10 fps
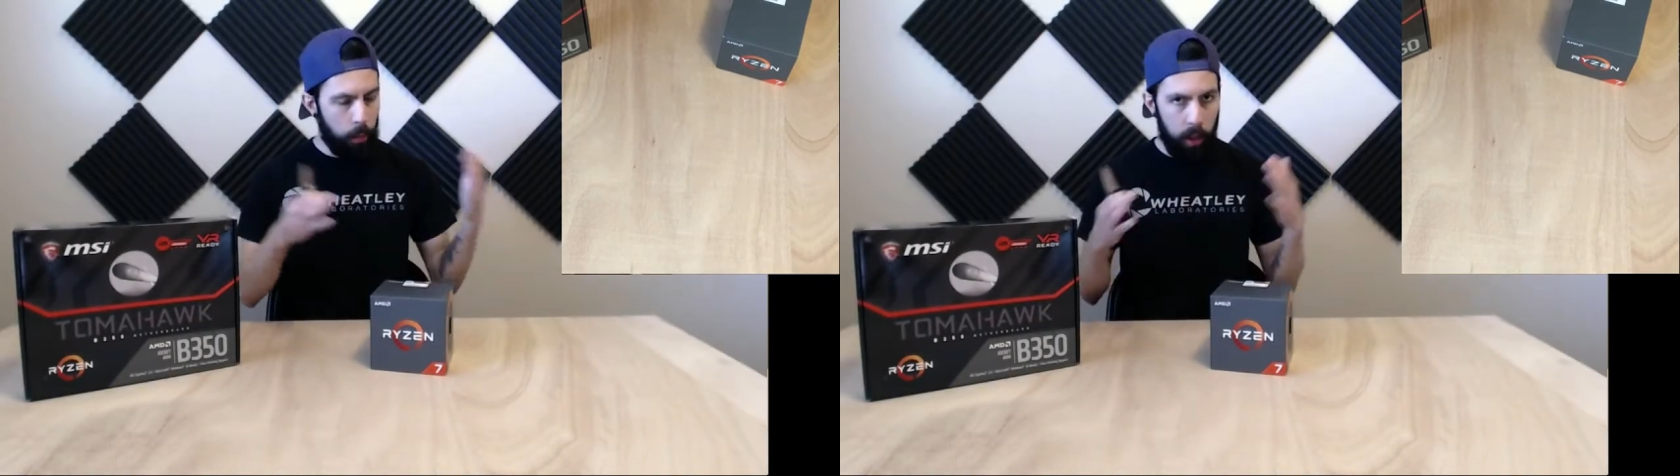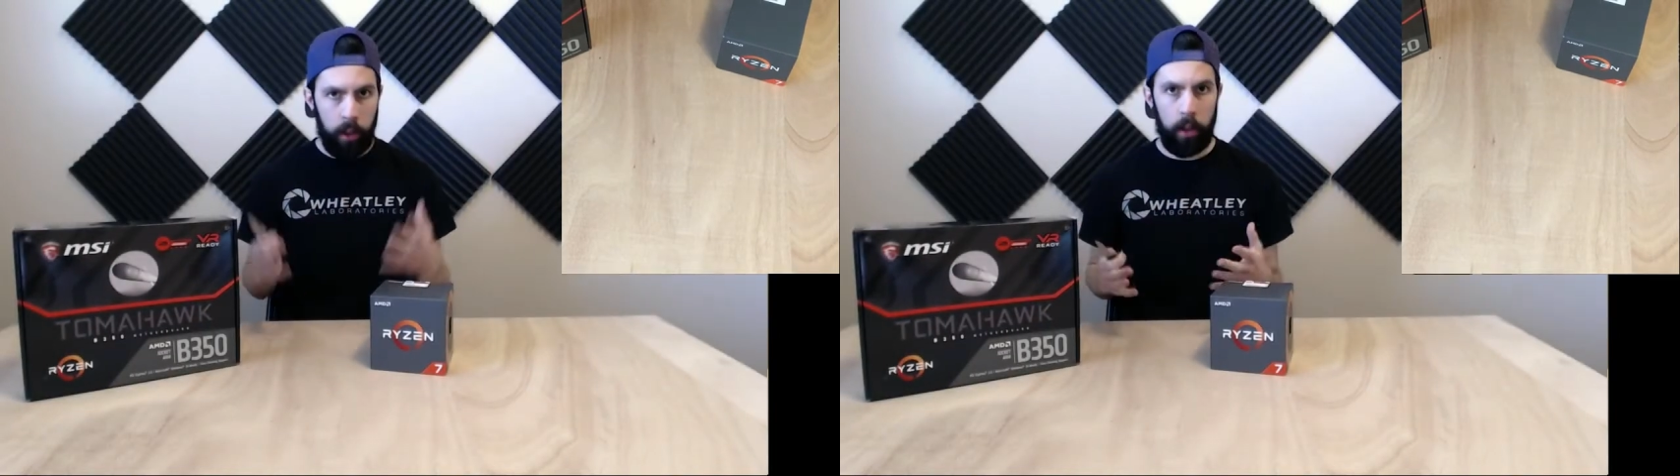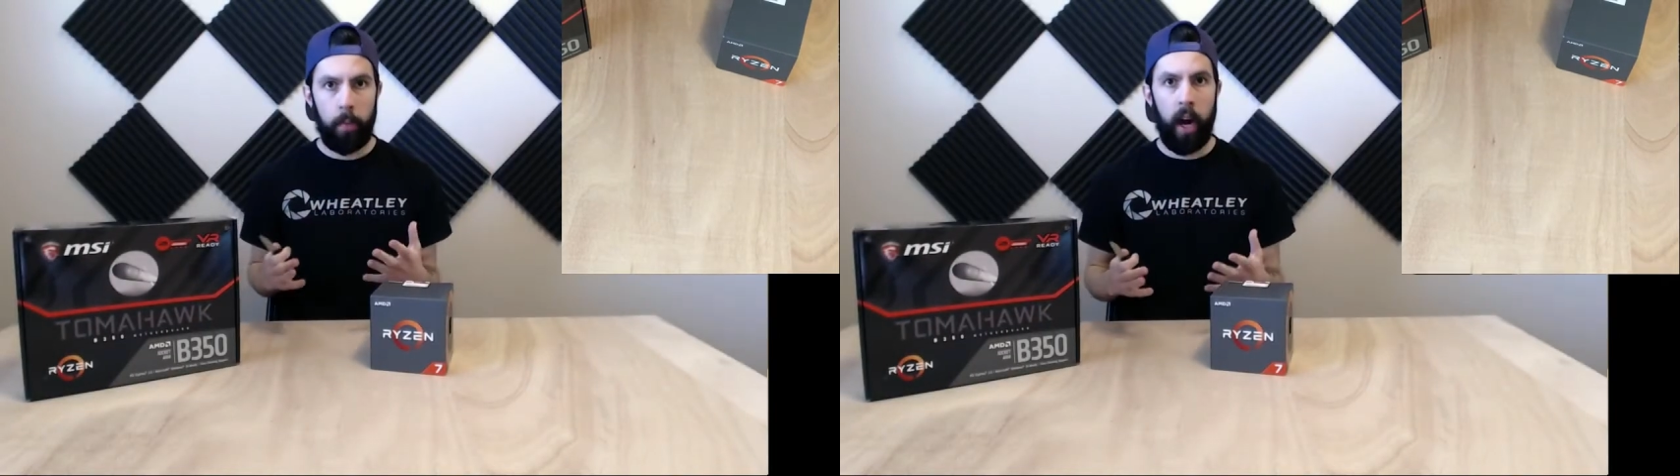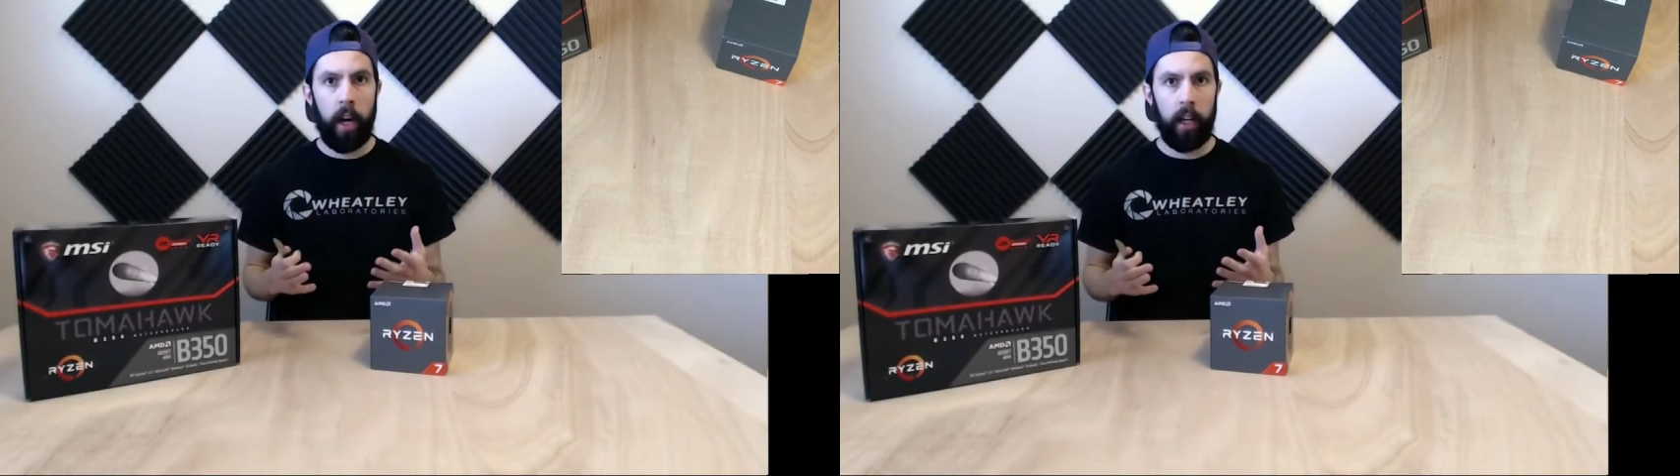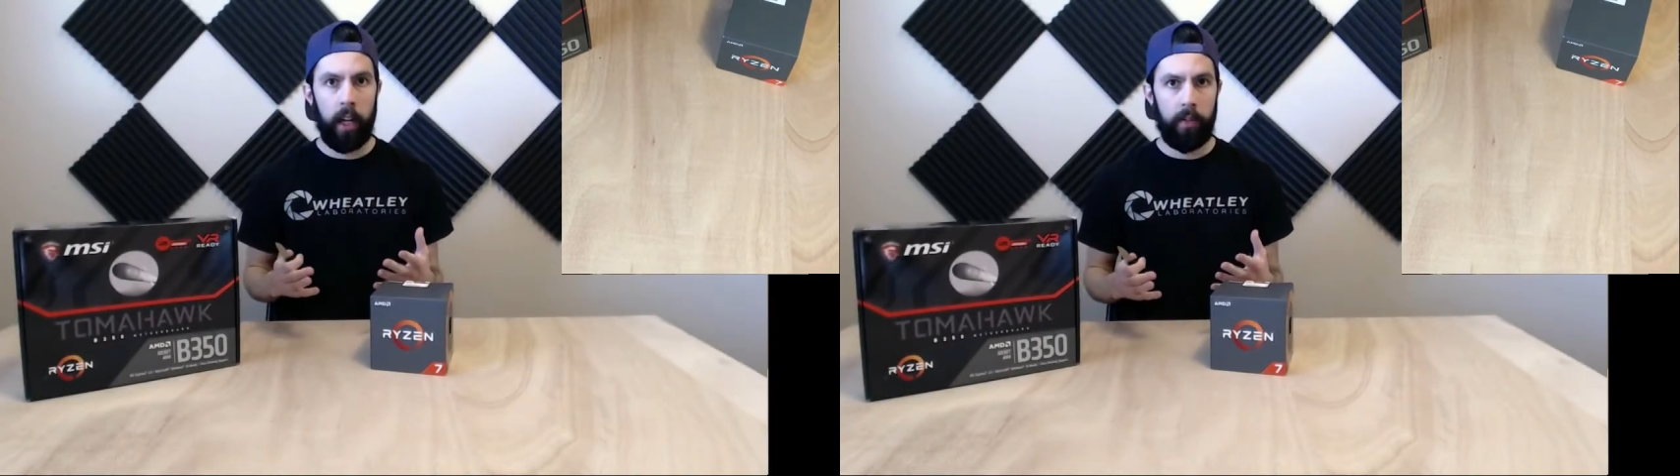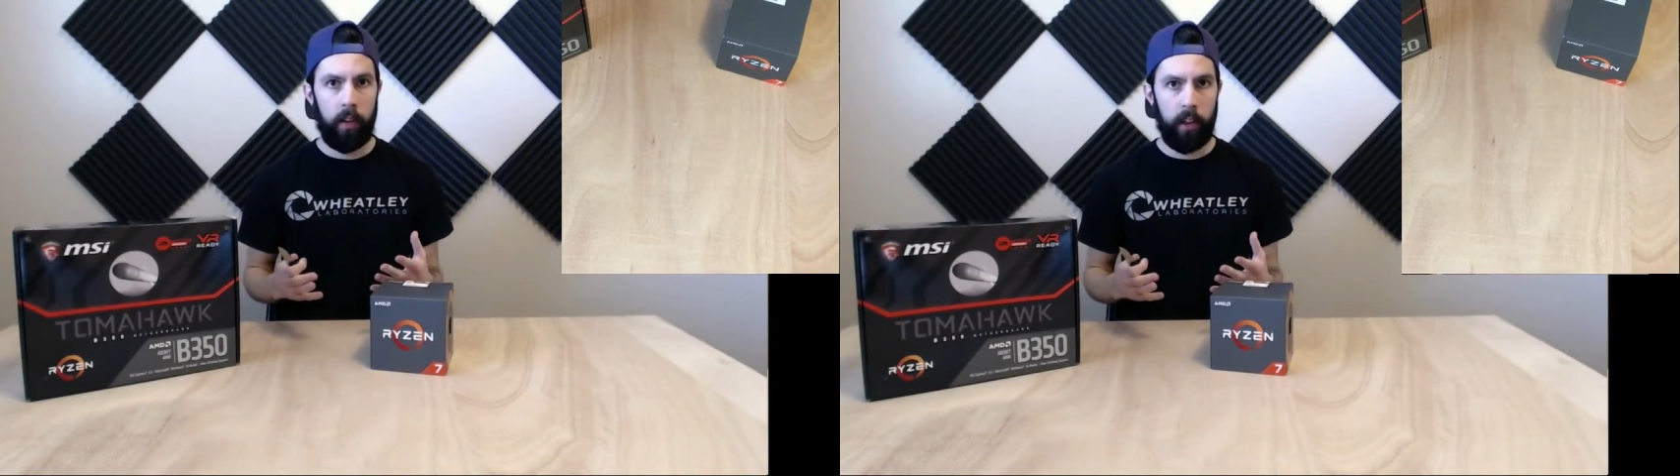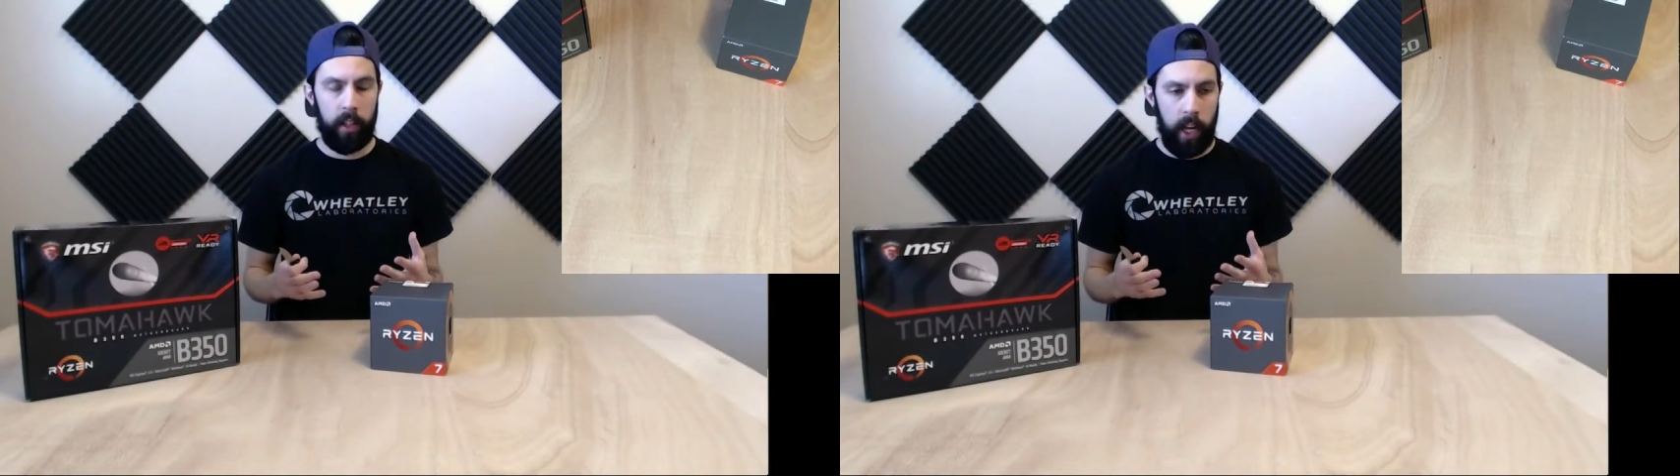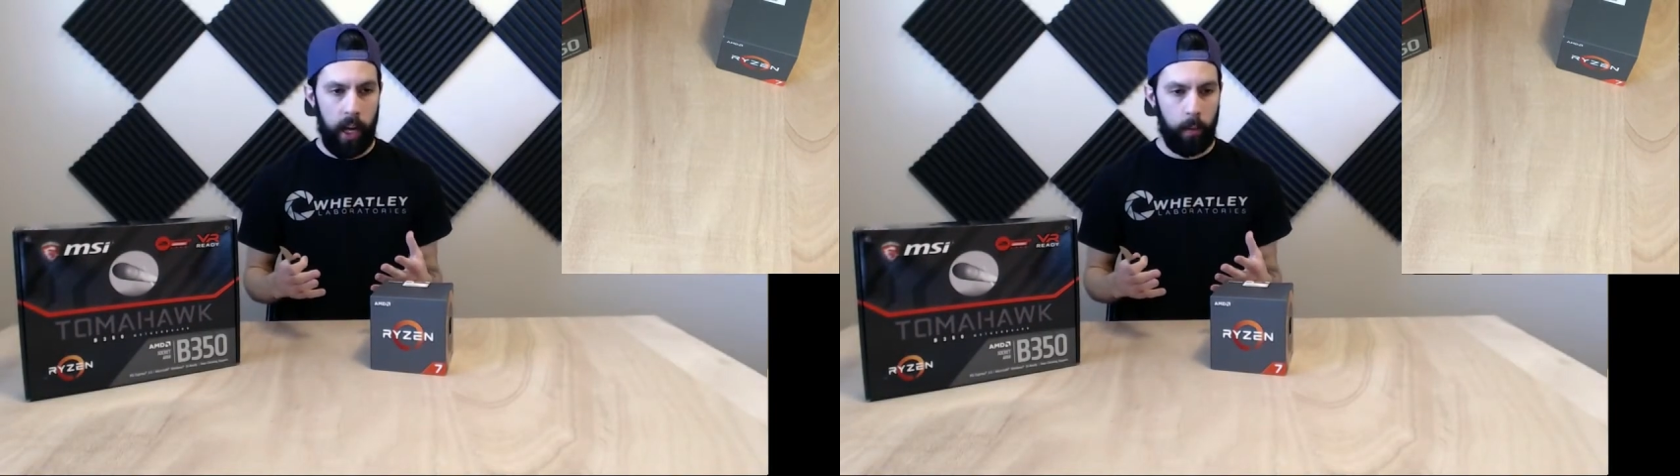put the pocket knife on the
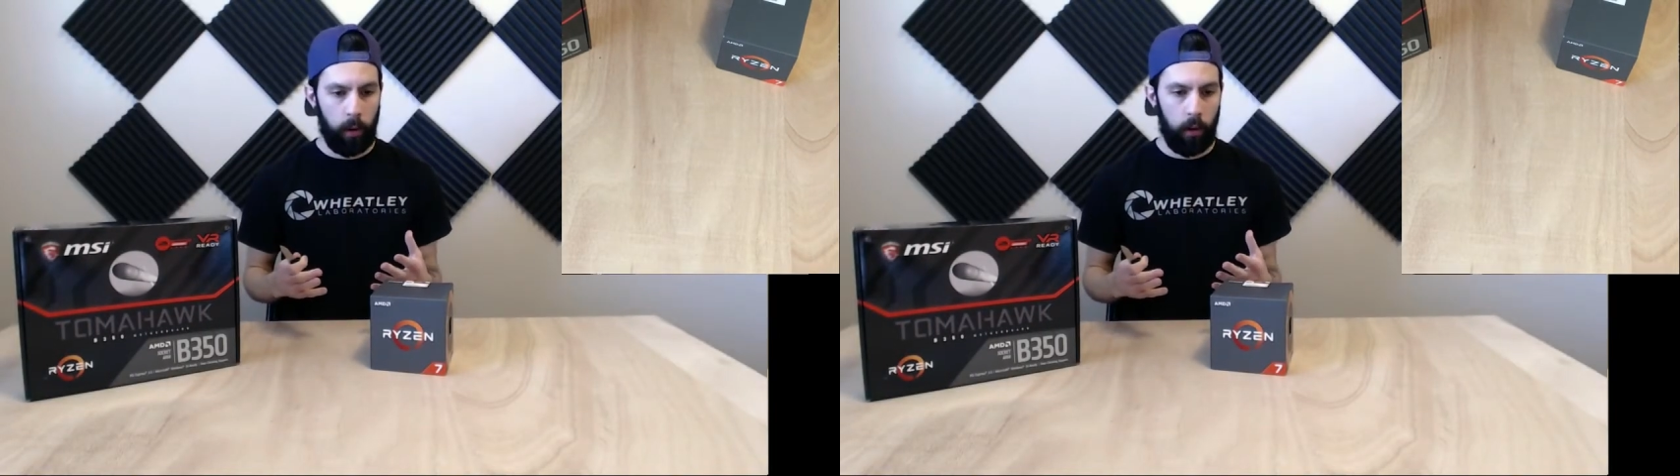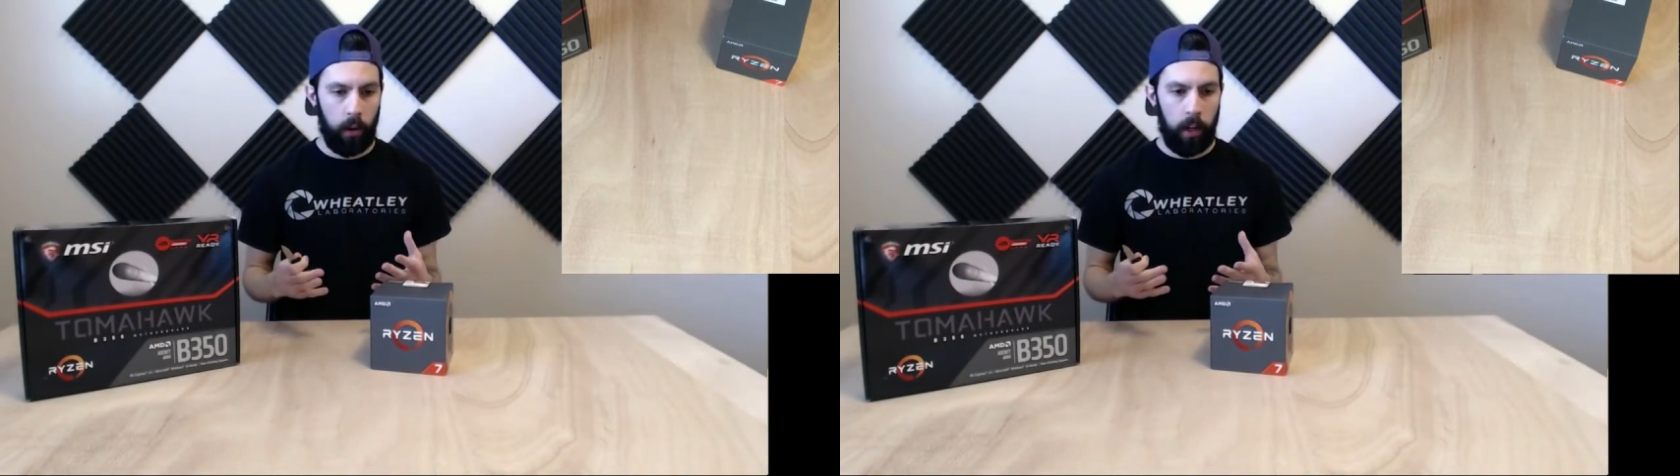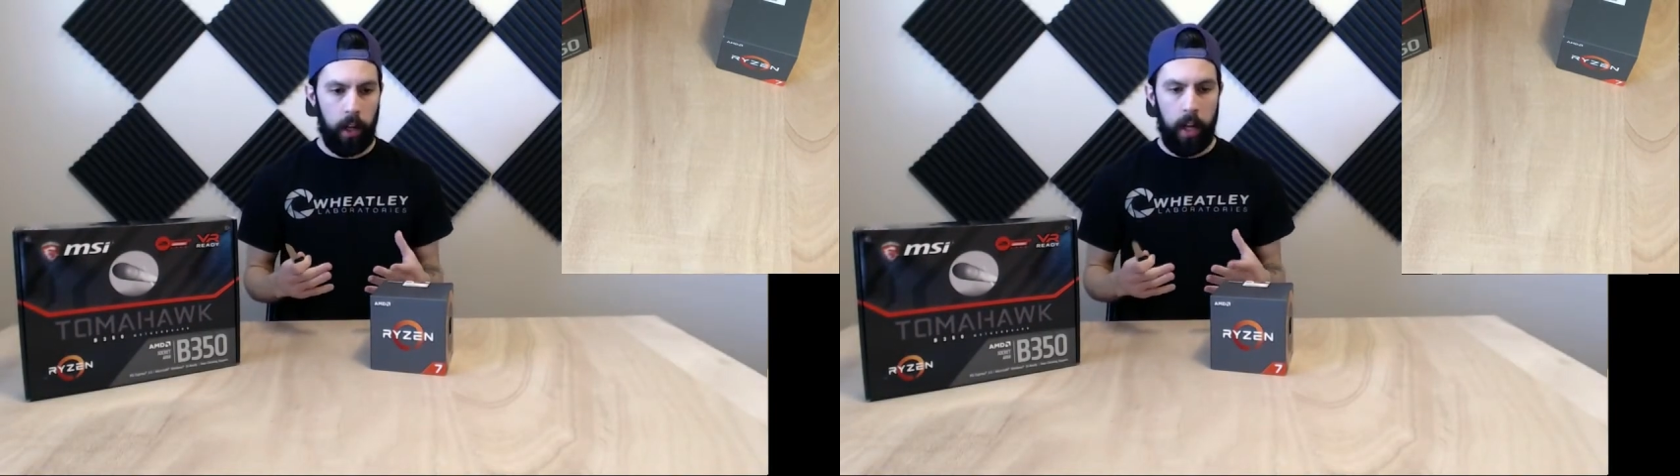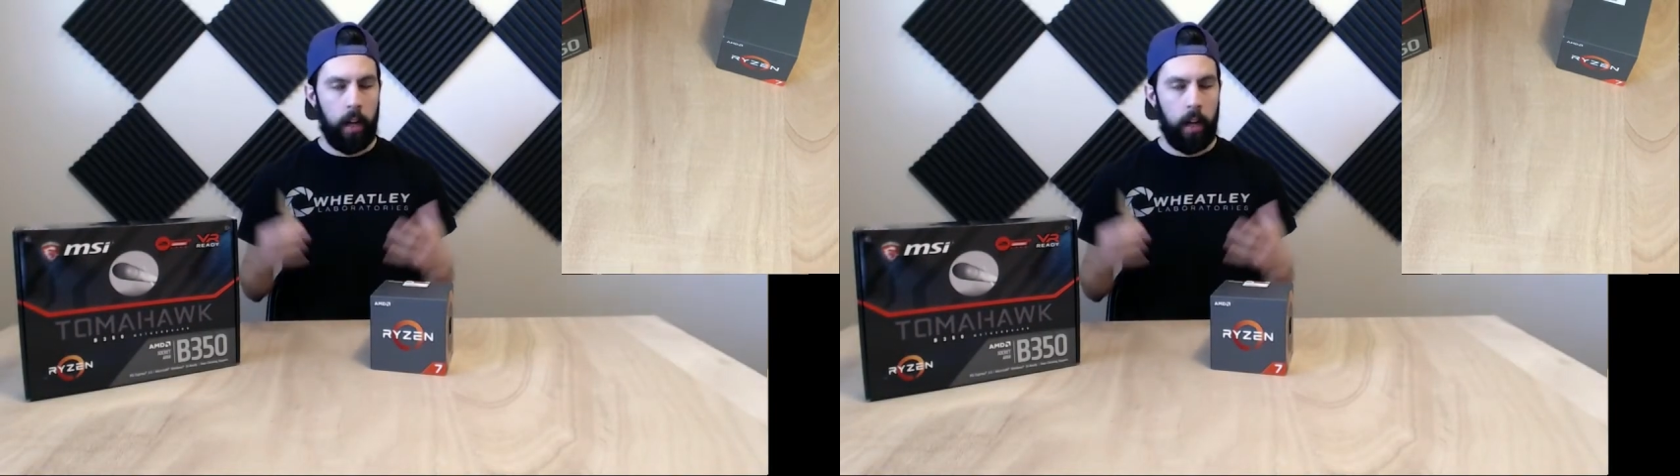table,